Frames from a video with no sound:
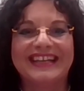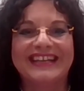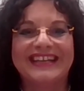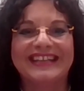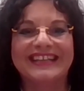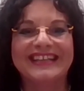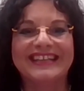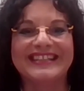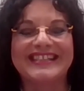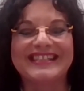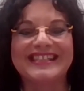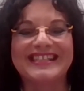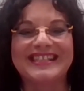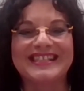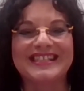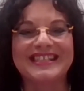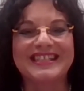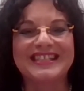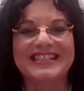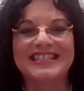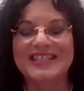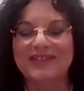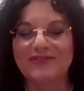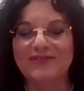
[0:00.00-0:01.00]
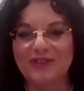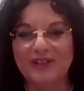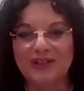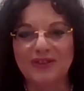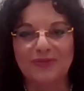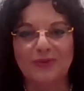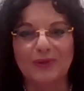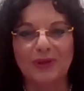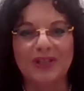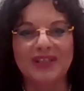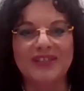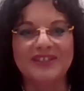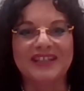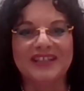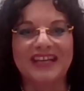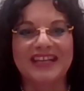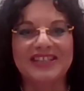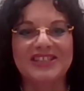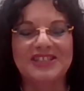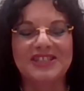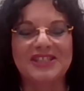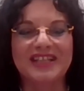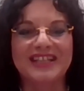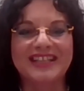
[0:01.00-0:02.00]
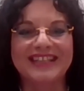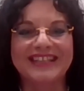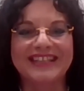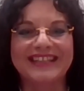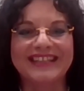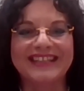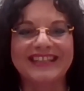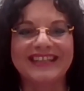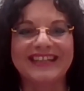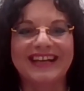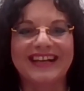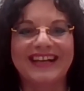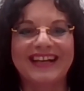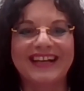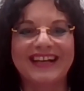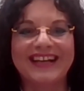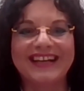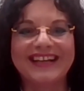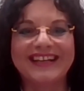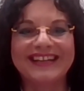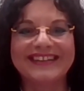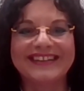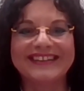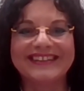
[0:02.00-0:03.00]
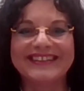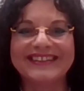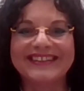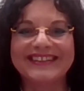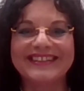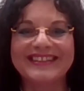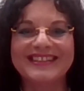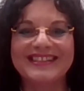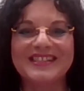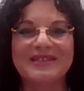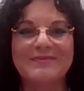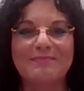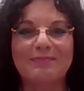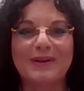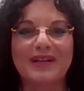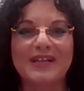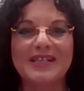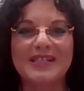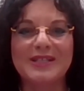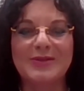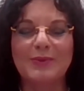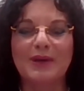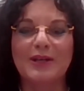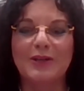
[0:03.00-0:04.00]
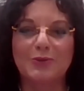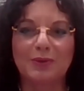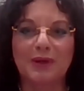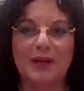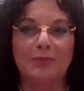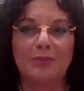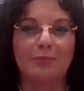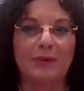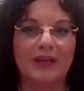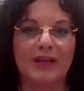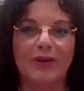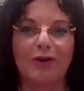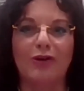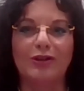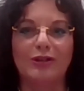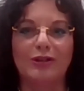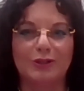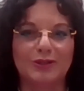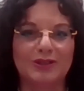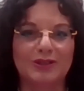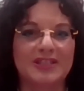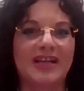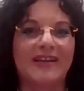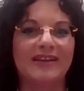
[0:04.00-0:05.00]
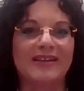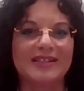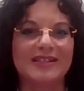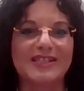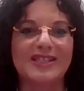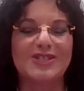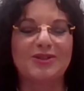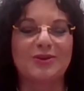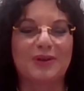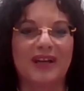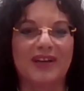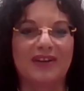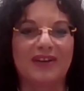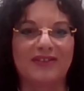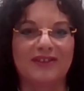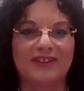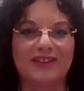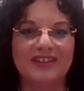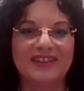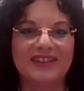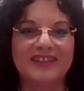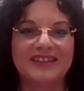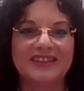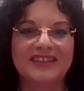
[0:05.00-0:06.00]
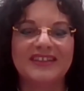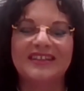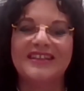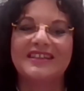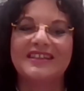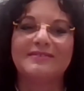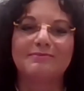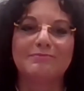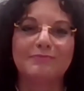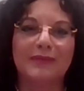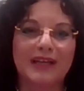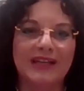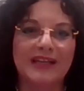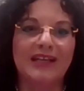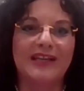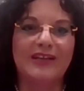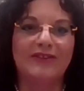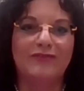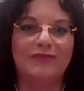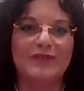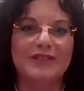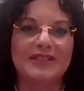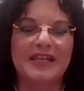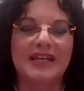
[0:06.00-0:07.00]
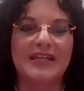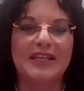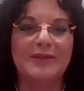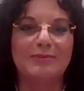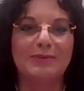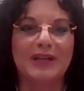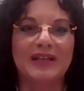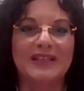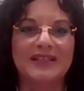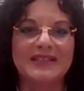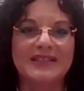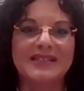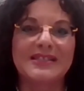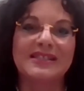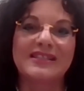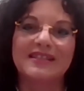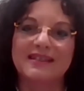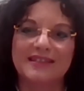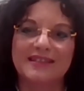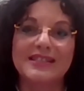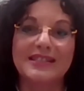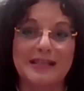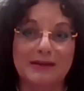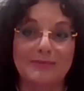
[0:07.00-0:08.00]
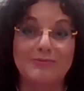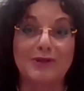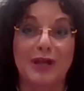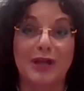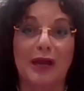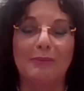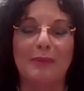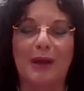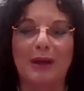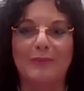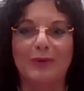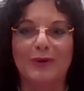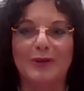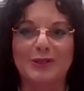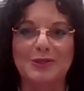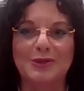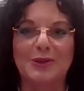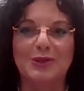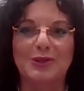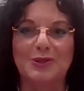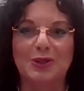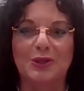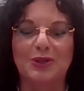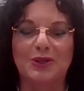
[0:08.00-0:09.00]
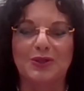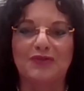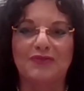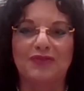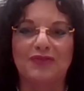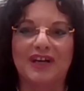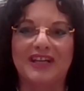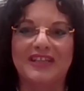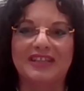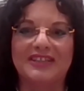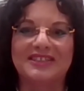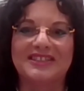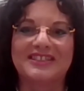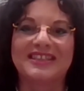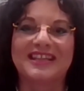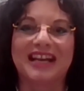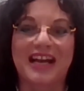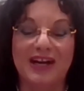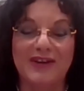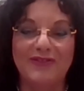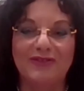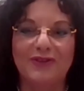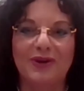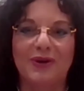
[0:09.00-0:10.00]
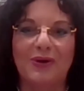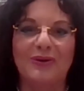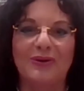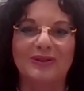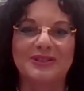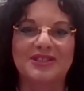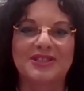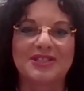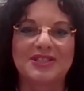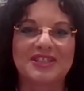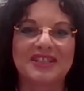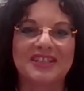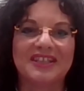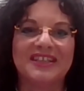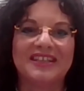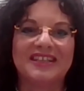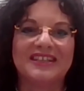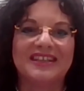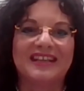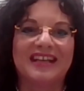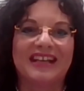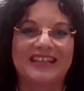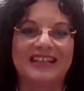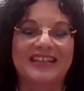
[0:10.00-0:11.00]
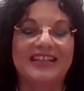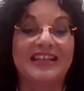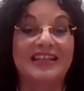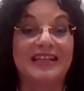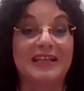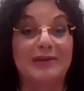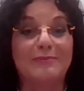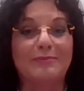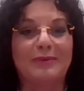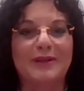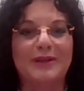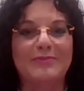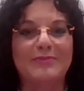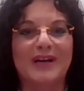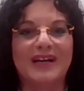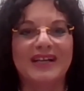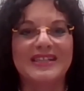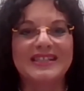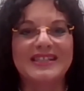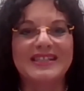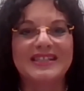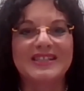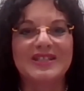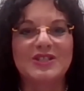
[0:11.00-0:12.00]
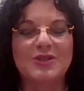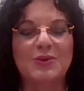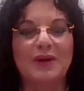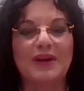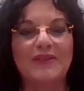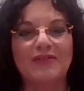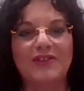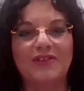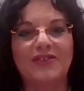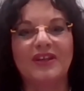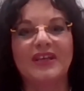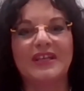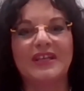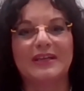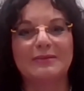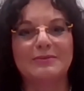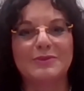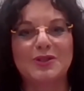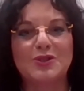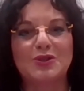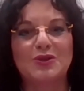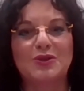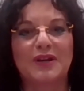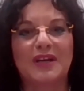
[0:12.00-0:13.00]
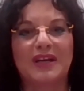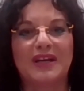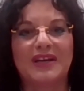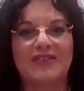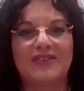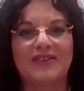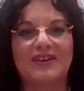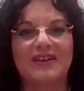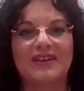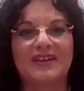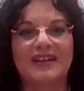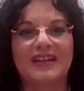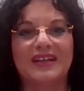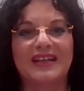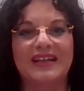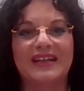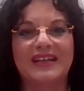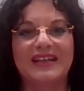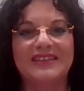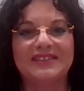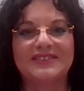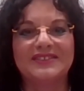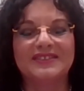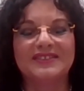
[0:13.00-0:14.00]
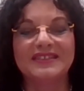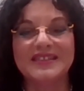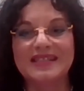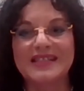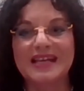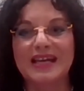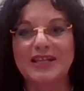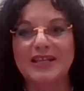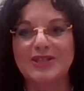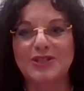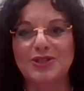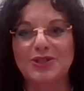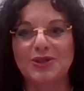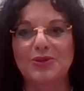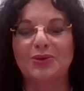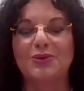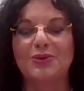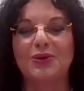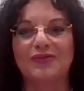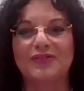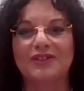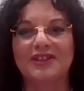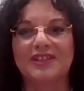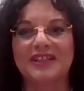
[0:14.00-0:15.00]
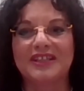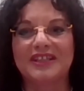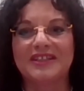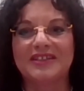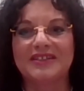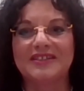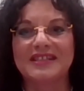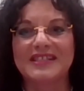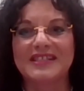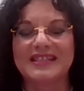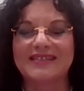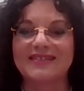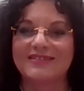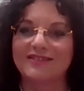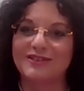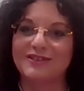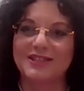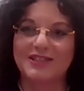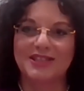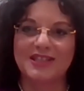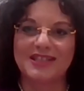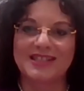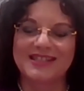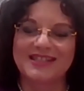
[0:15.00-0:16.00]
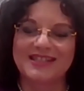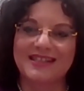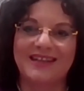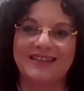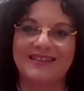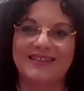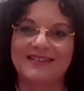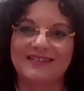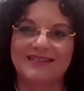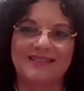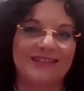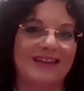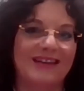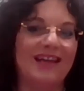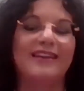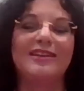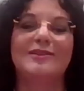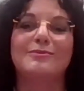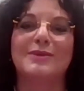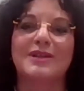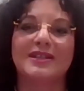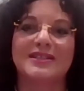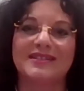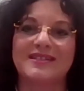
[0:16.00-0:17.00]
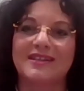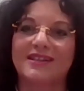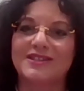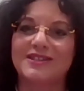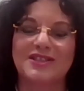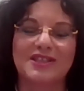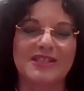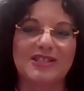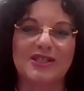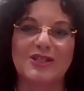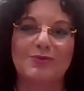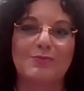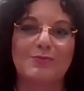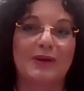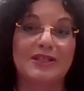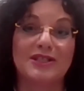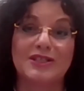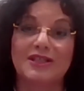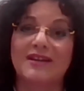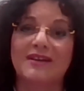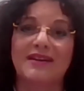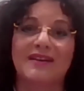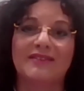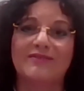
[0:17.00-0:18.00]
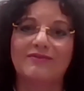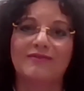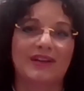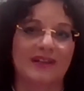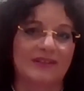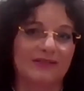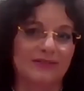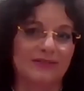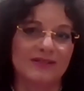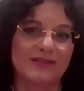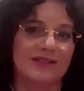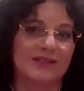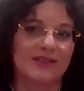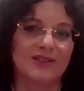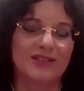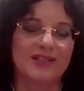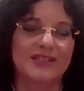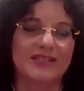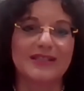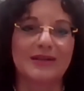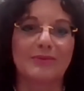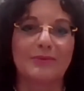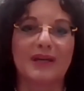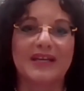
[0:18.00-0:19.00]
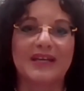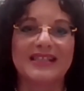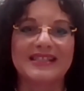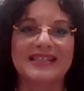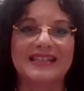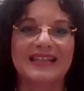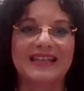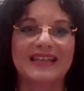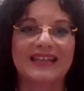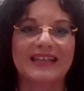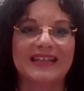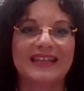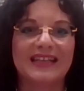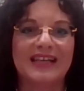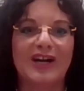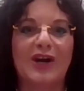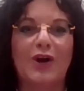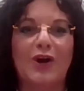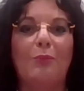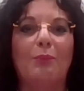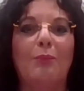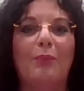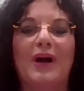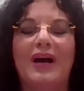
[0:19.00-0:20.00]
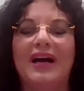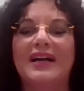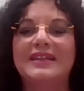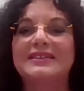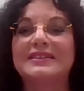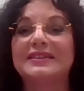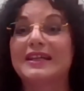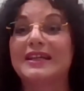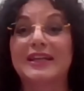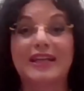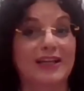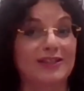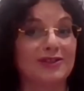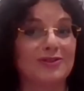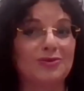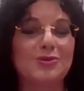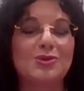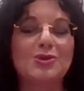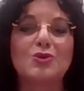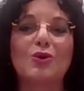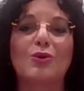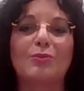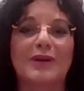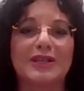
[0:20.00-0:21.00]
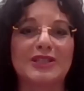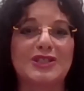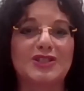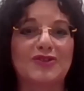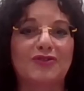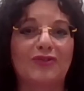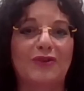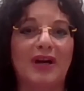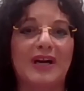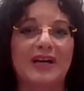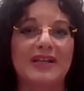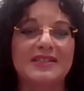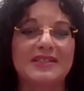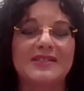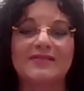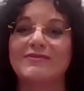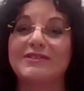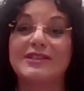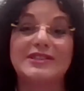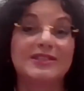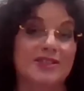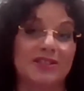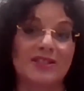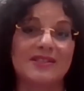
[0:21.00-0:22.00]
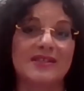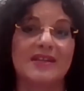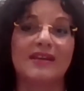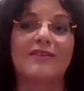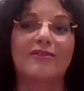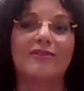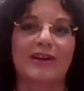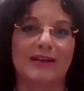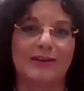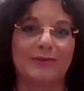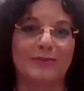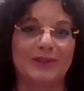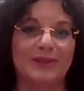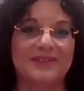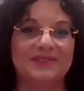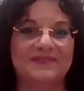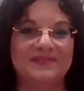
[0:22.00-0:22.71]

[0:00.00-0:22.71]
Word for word: It is a different world, actually, and it is a place where you can bring all your talents together. My love is animals. In the same time, I'm also a certified life coach and an NLP master. So everything comes together. And this has shown over the years, not just that animals are just special and falcons are just amazing, but they can do so much for us, which is incredible.